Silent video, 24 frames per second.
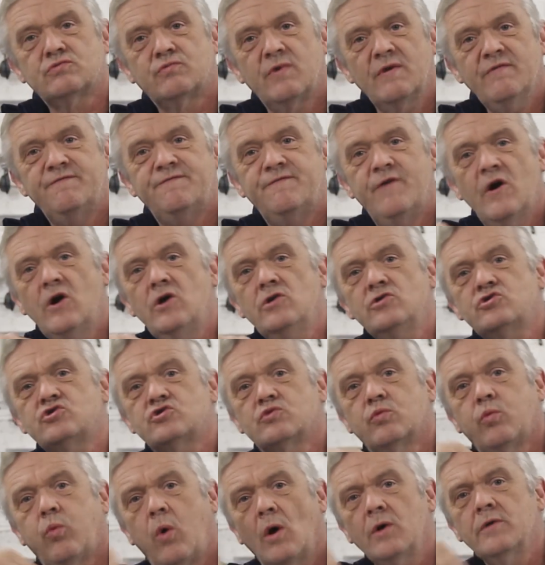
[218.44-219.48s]

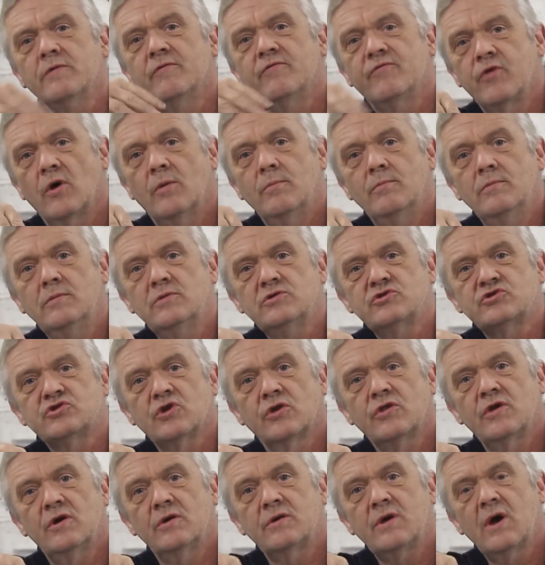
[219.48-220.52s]
reversed one of them
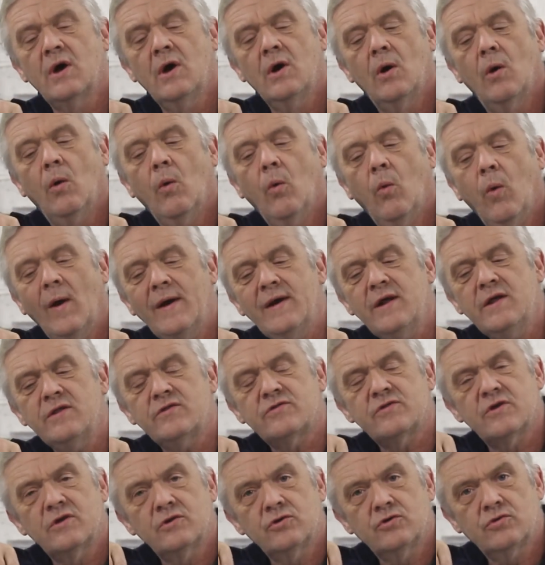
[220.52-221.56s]
so that when
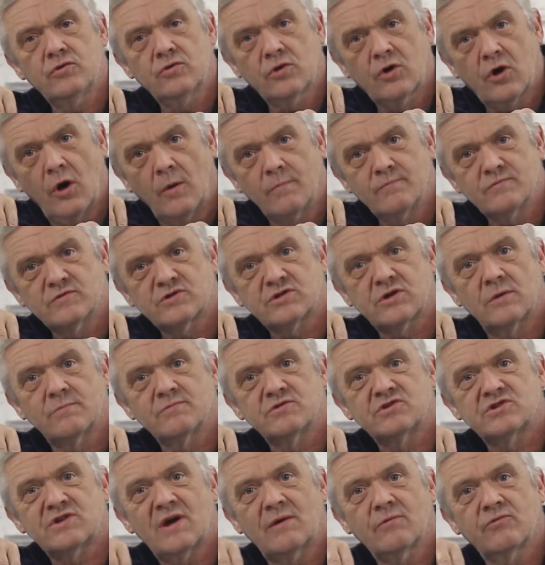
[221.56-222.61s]
it comes from
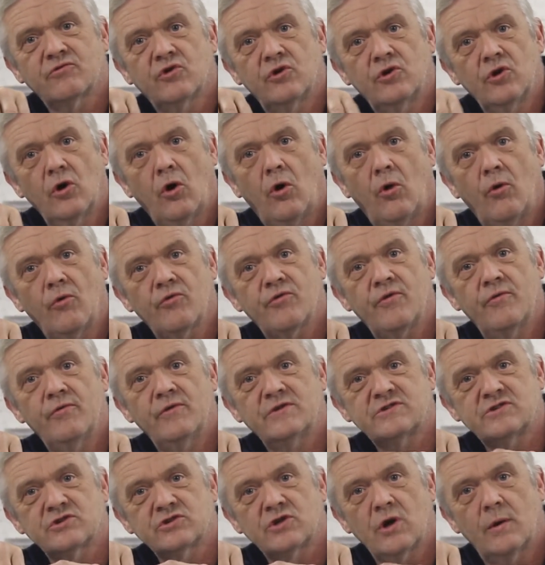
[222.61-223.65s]
south to north, and
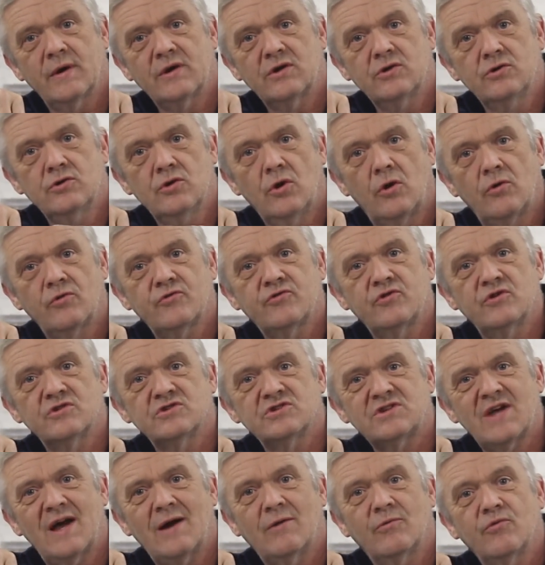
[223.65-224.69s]
this is going north to
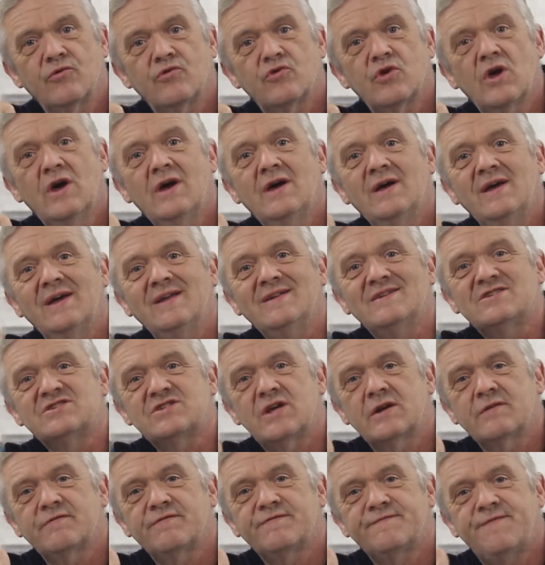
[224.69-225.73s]
south,
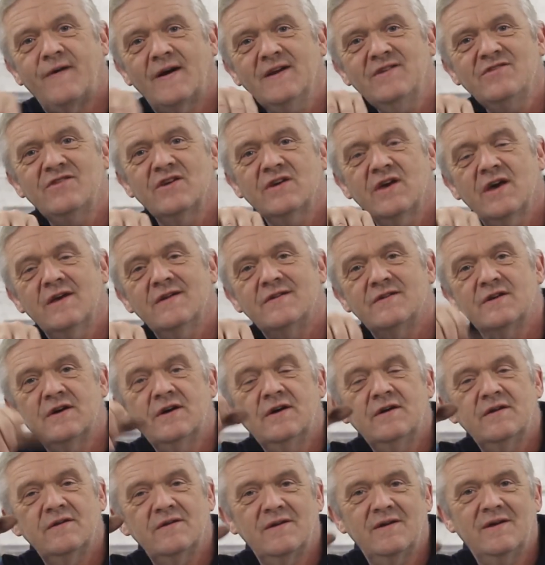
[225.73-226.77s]
instead of fighting it,
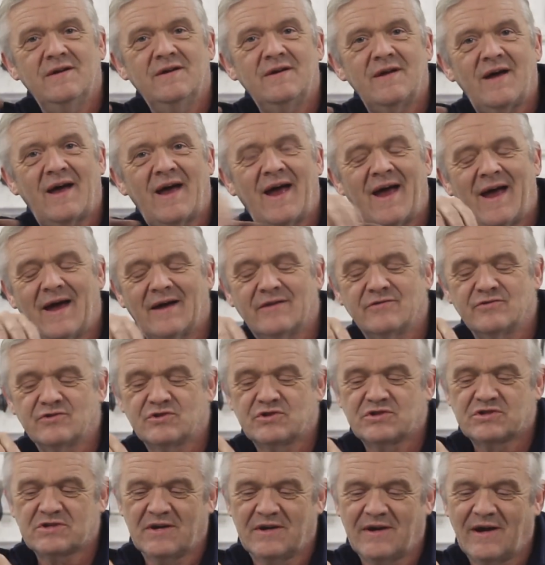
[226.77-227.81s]
it
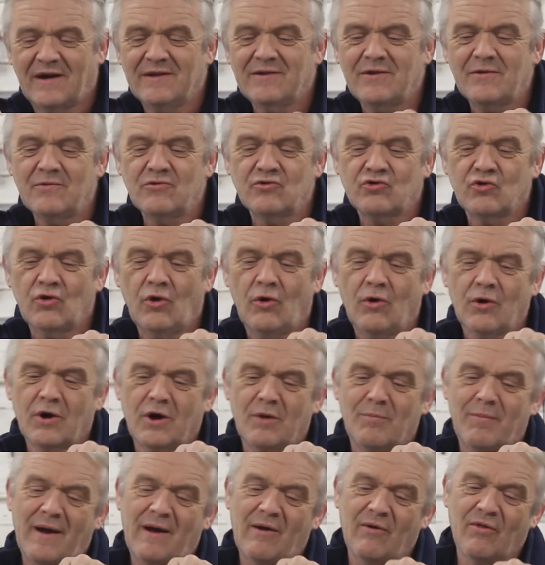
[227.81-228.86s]
adds. And I didn't talk
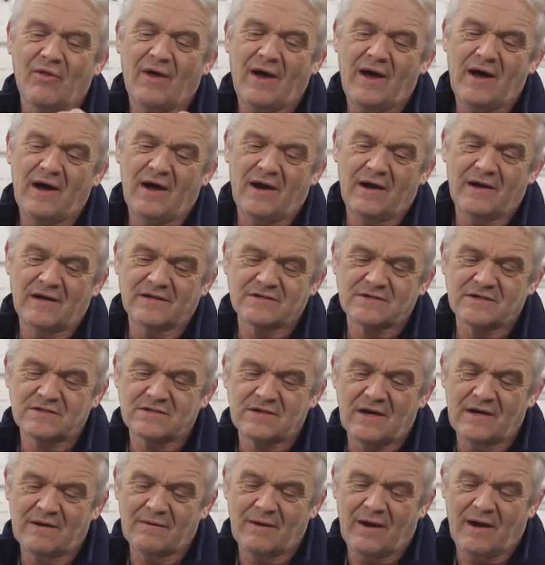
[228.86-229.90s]
about that, and as I
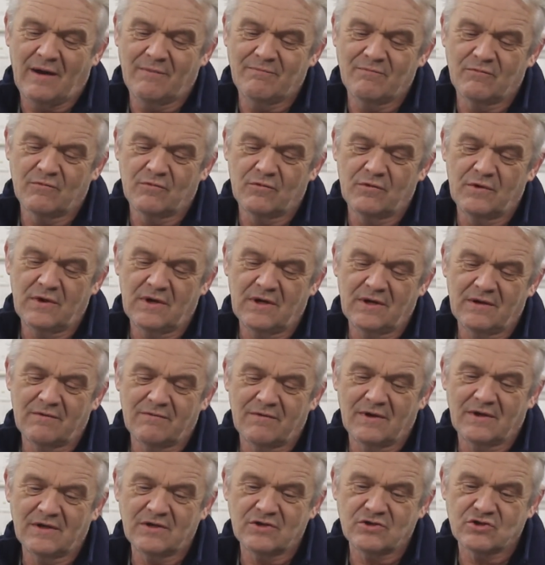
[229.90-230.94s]
say, I'm
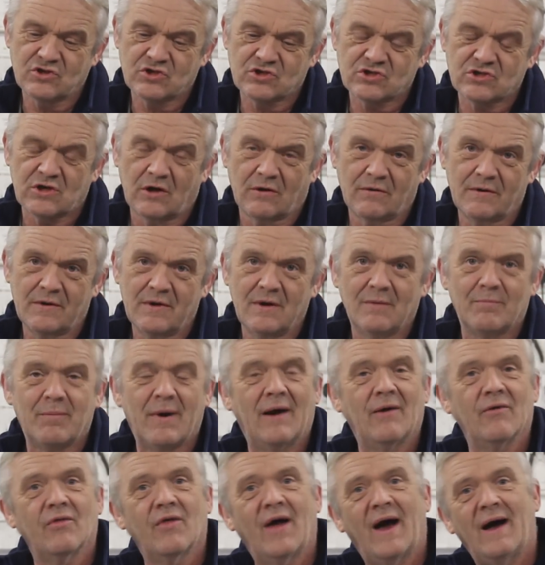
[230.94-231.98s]
really sorry
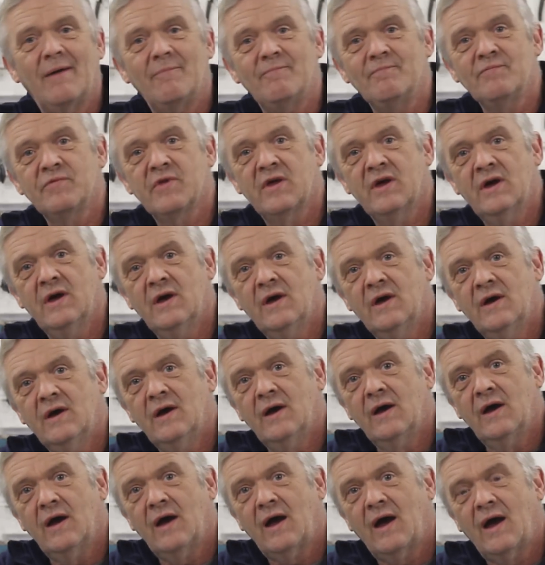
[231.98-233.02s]
about that,
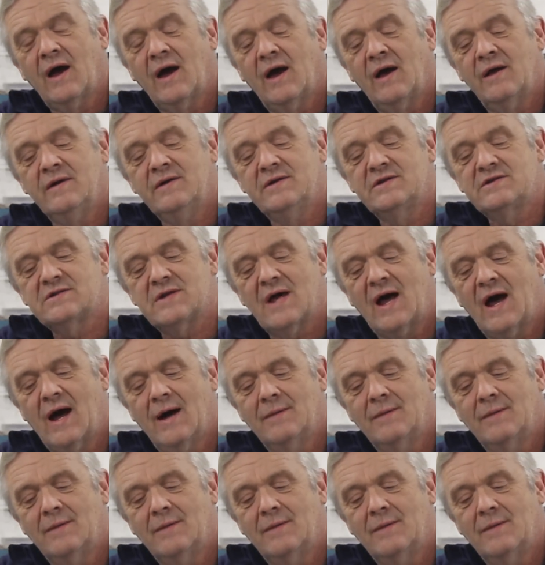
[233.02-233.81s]
and